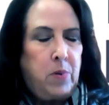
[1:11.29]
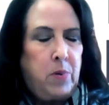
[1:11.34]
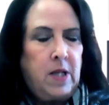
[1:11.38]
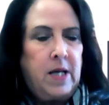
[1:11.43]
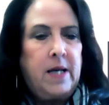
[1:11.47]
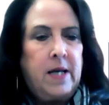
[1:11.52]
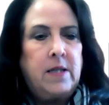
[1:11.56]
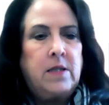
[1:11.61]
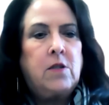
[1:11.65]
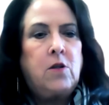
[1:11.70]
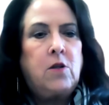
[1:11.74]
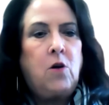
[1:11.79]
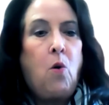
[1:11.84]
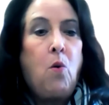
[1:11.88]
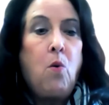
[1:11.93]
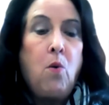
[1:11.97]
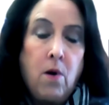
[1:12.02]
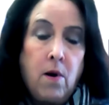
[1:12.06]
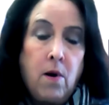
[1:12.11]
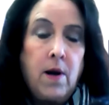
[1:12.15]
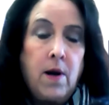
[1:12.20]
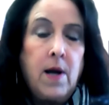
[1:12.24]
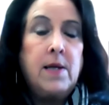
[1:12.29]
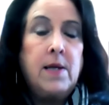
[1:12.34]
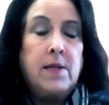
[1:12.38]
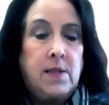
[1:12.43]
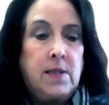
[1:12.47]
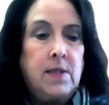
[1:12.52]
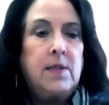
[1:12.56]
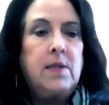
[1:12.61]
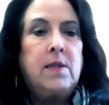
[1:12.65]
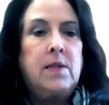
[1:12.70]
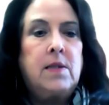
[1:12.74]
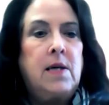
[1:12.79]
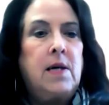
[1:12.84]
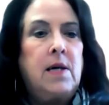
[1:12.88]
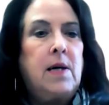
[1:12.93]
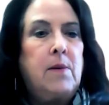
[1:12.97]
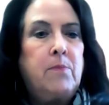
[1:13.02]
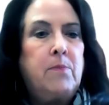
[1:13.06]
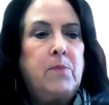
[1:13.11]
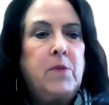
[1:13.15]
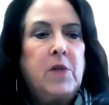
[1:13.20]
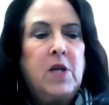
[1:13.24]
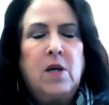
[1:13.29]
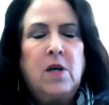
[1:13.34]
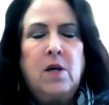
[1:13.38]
place or assist them,